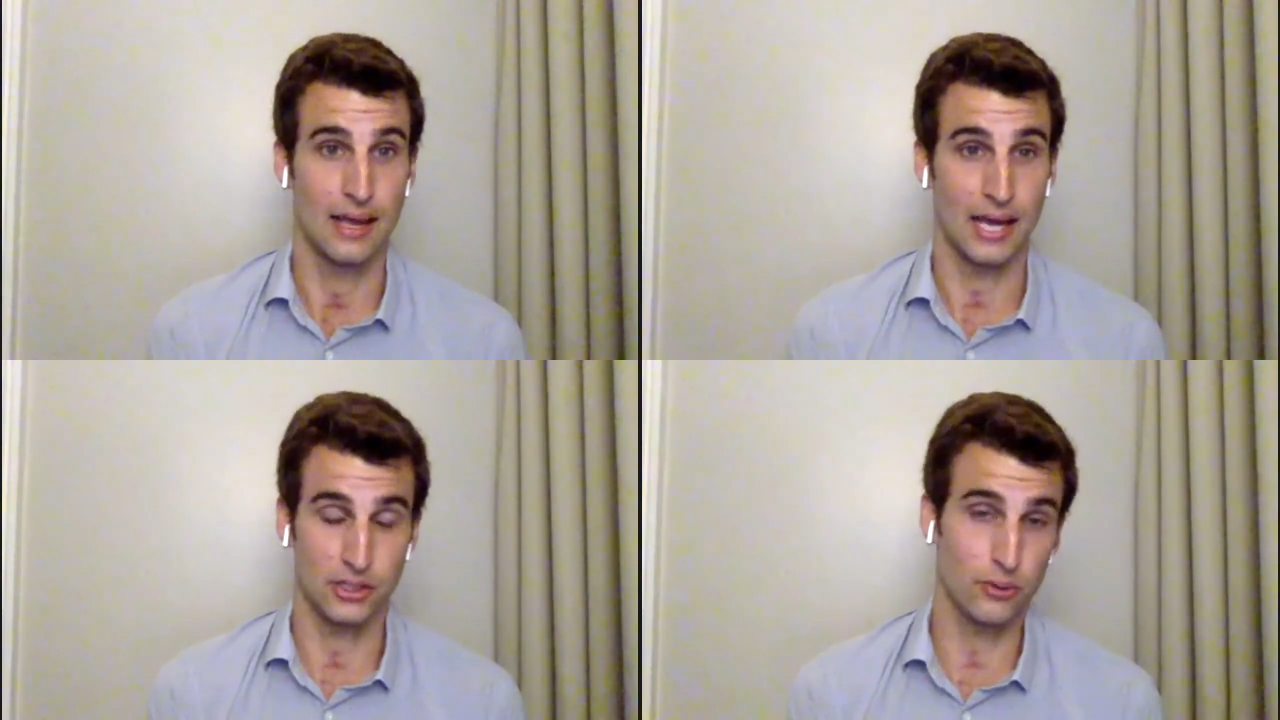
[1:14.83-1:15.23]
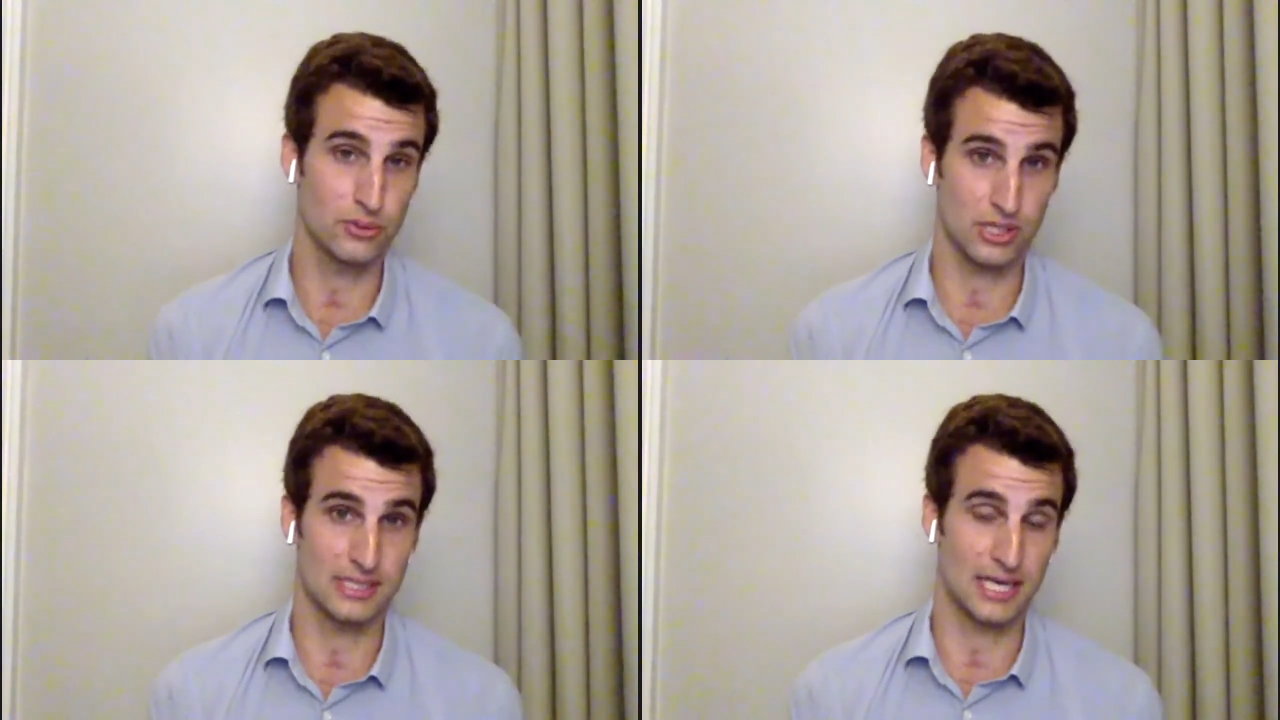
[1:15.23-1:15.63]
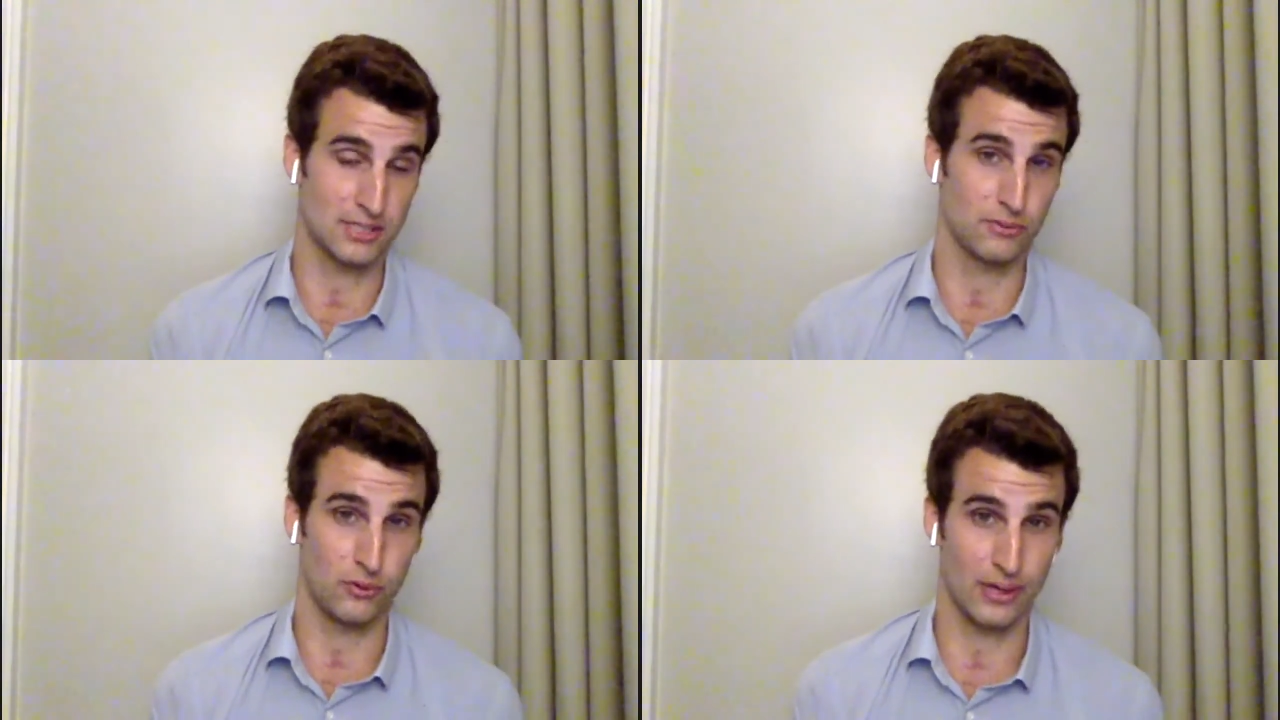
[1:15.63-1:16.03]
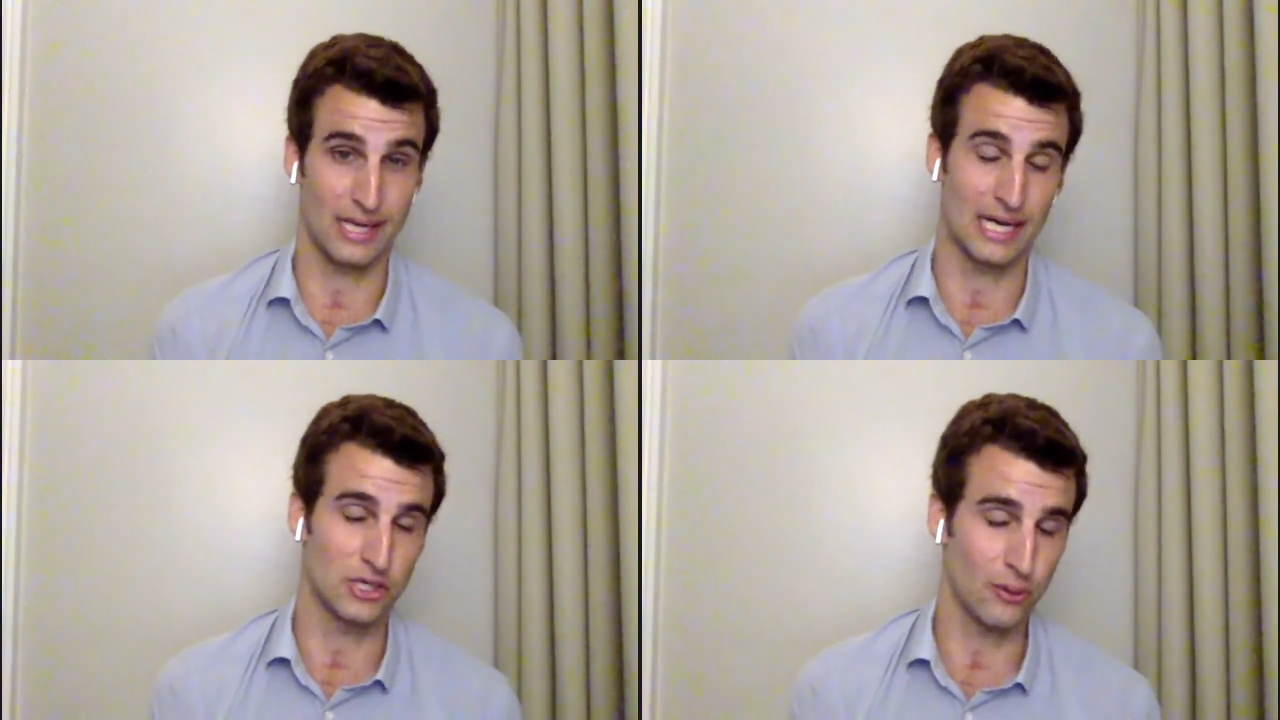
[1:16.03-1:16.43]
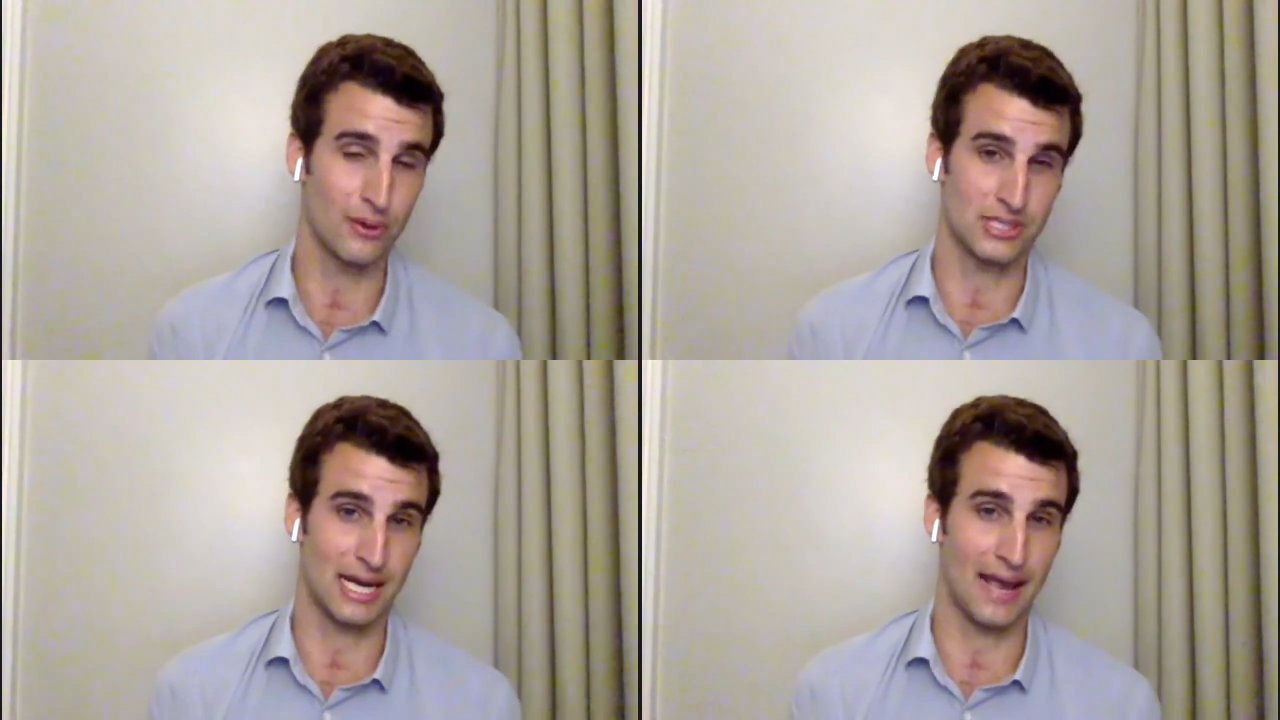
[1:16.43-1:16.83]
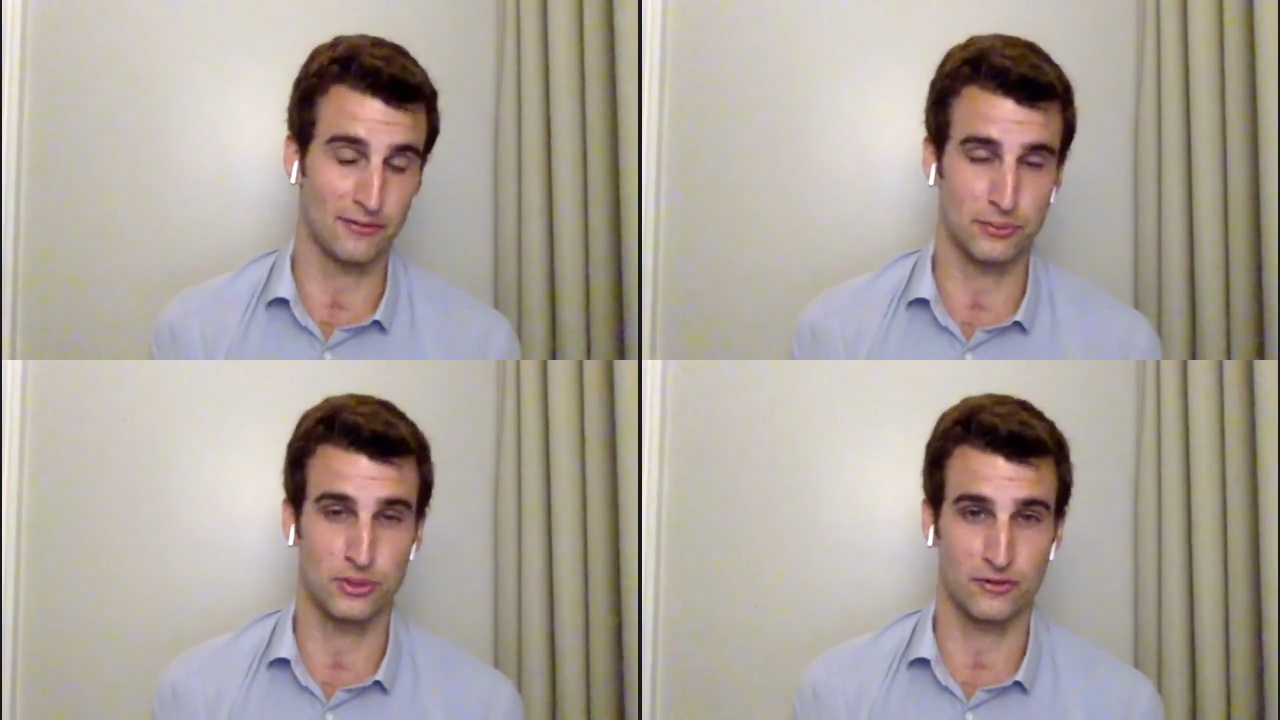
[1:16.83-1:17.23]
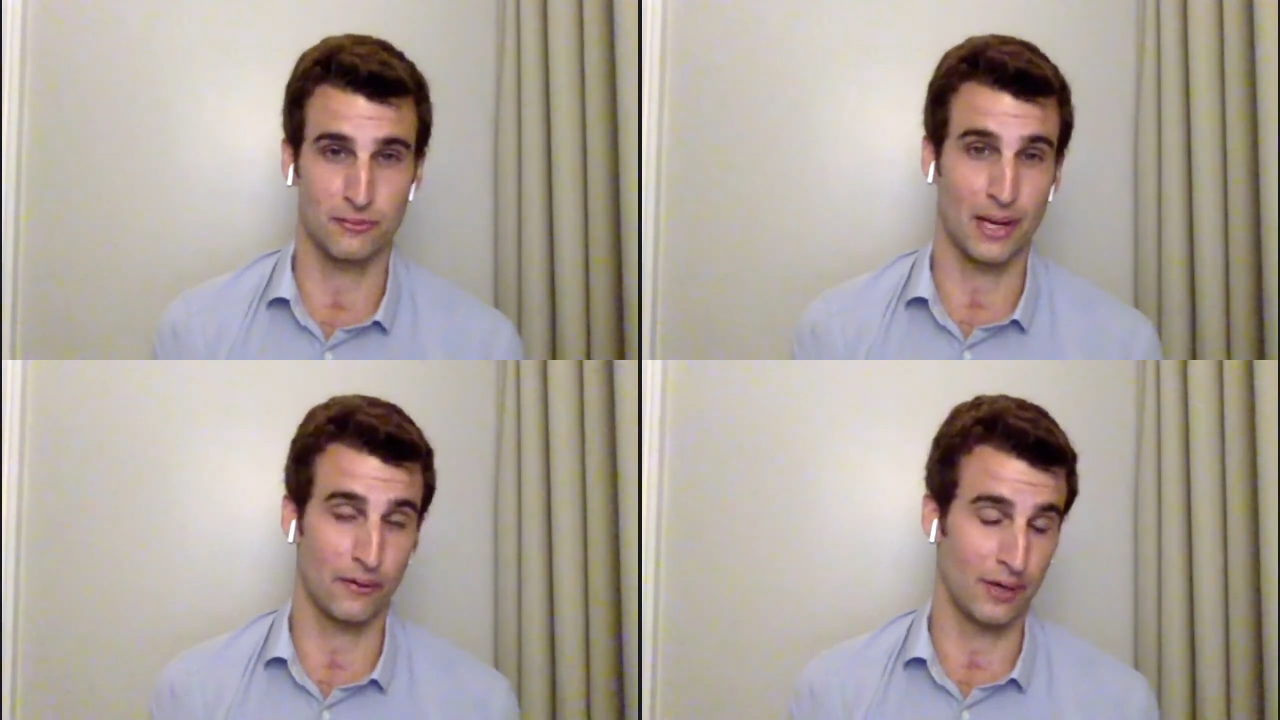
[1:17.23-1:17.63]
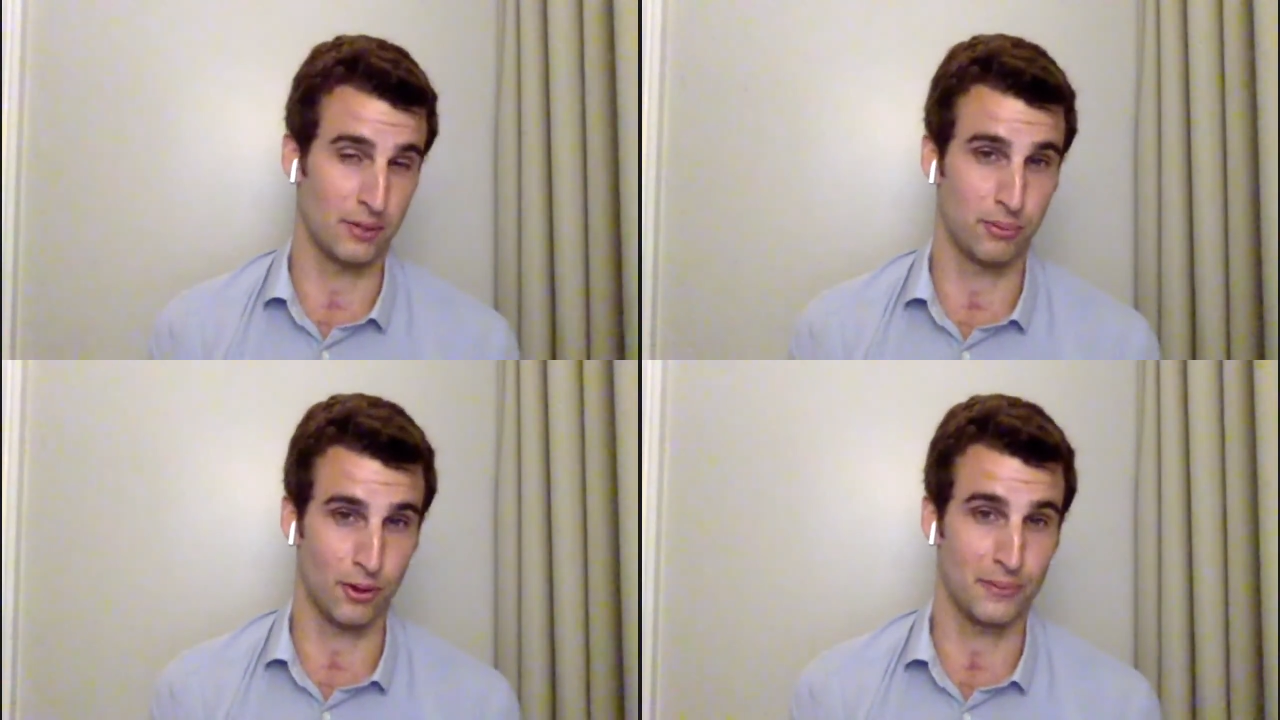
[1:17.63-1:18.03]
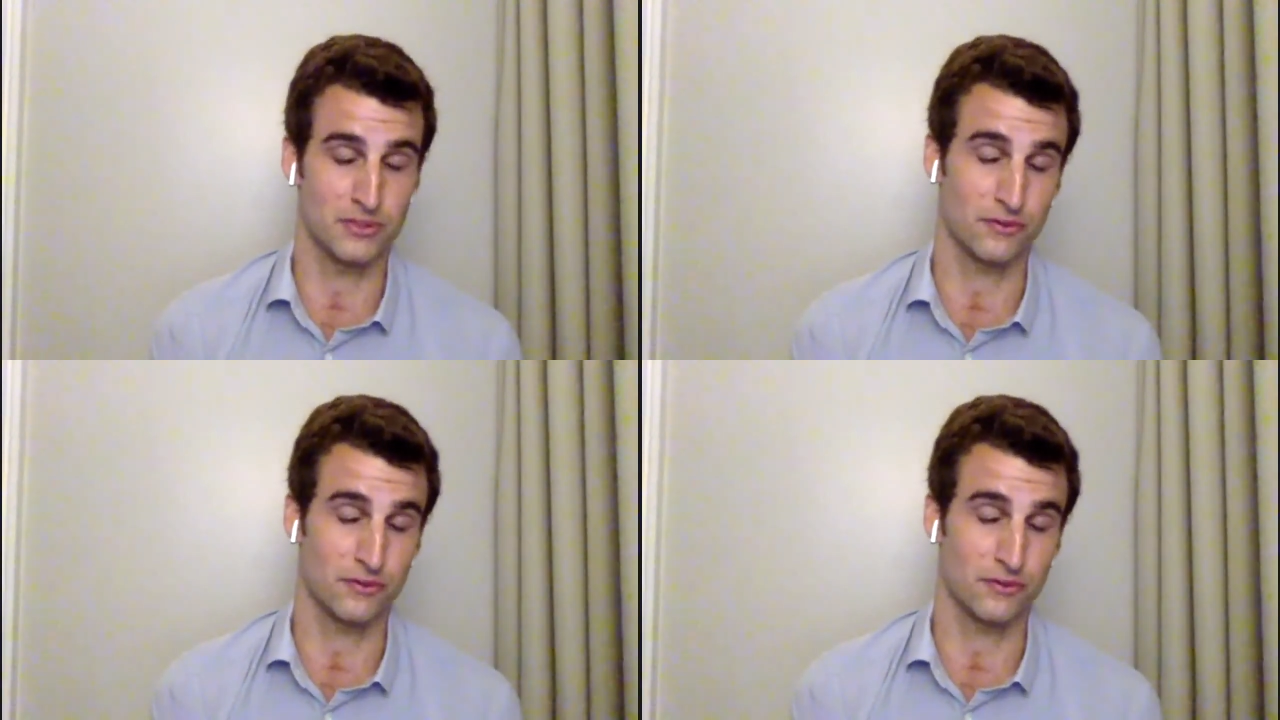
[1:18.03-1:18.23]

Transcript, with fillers: I knew it was going to take some grit, and I knew I was going to have to be driven by a greater purpose.